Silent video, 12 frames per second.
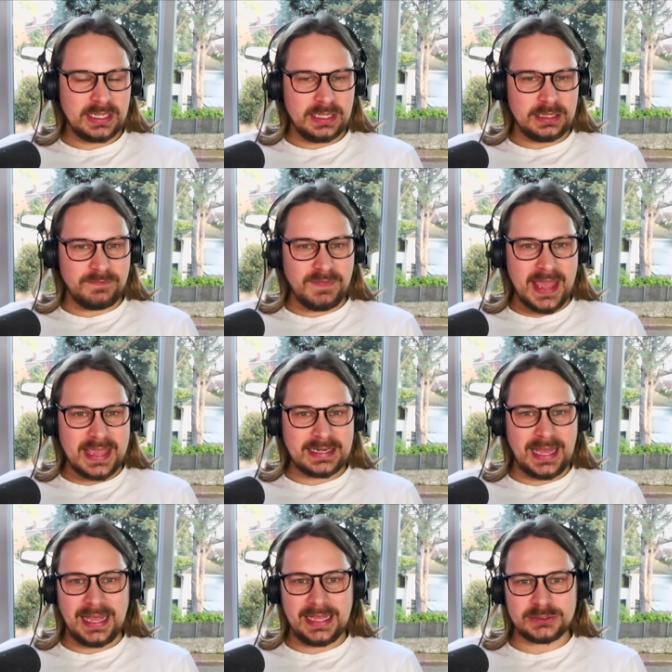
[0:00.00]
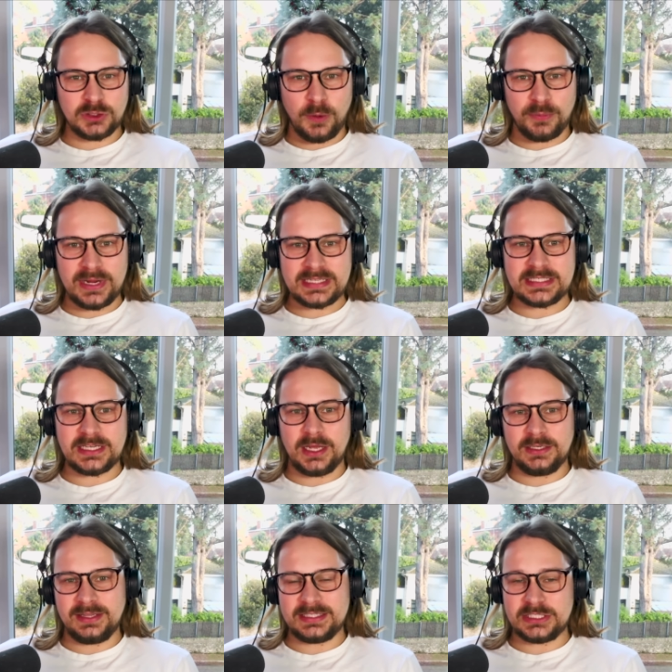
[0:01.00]
The Fed has operated
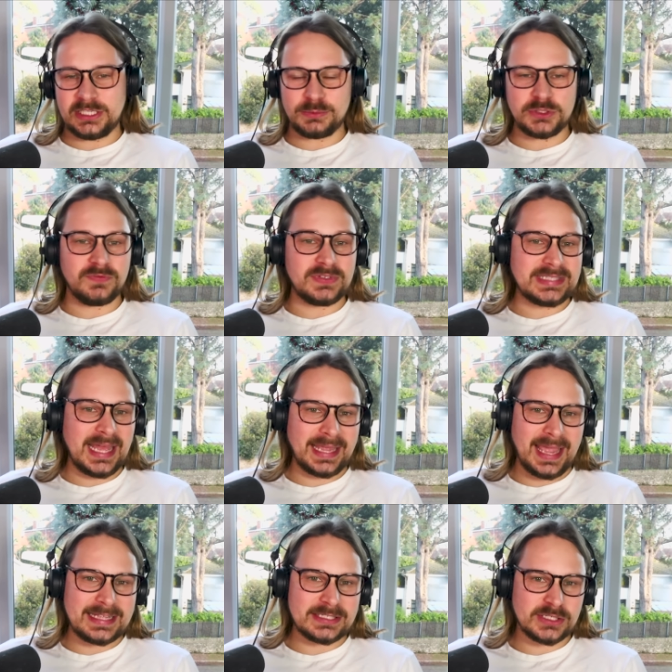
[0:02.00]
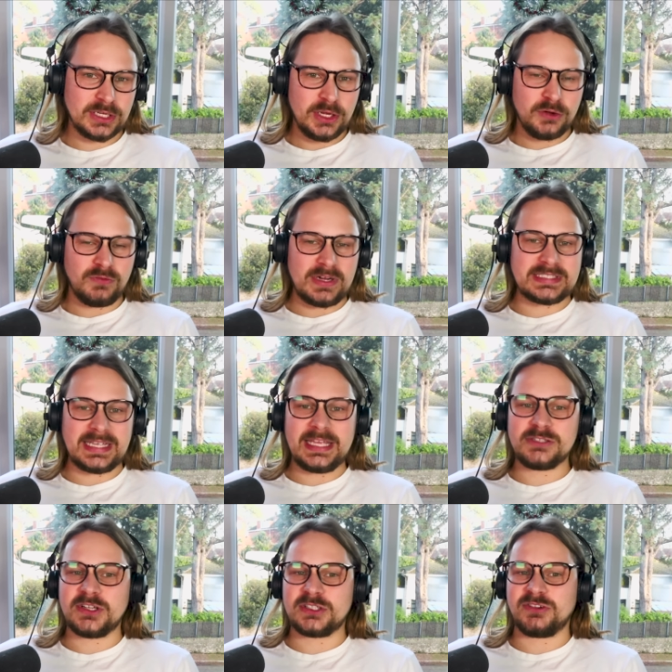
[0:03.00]
under this assumption for decades, raising
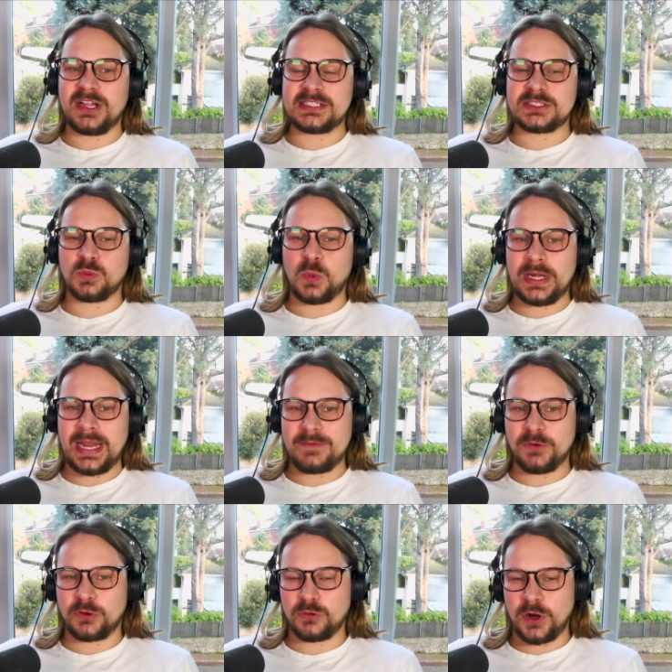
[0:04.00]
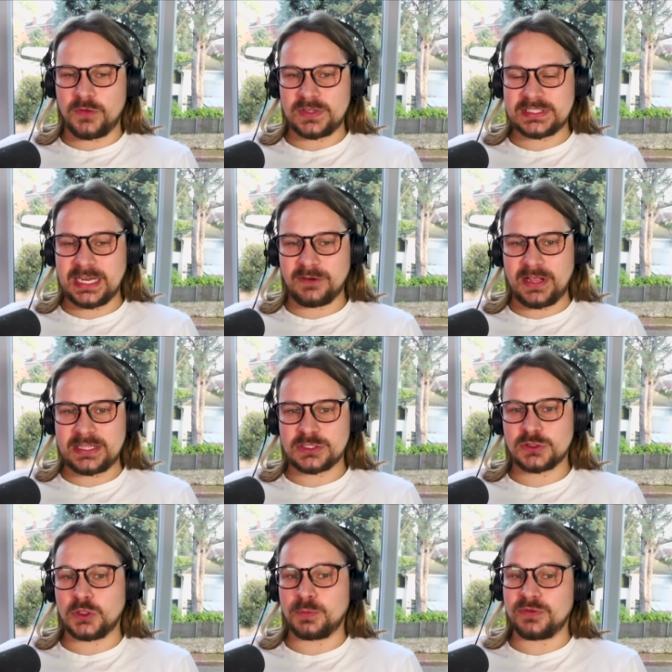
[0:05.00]
interest rates whenever growth accelerates
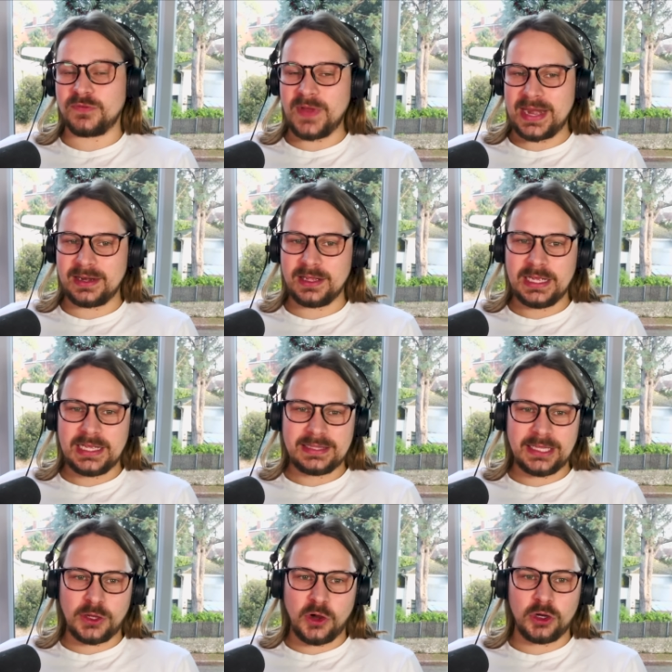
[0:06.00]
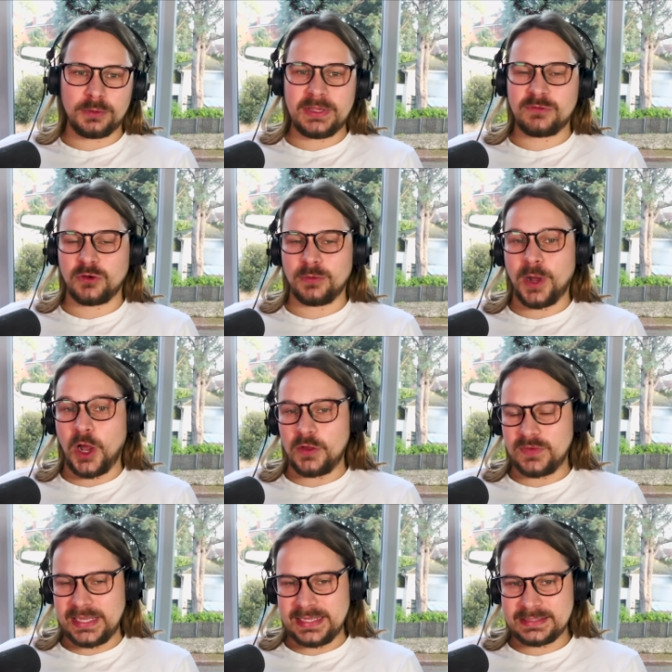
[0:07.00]
to prevent the economy from
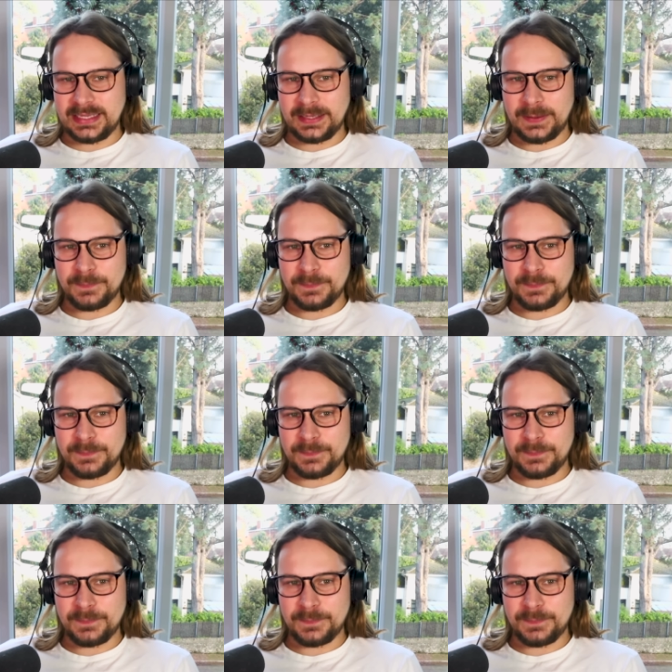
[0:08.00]
overheating.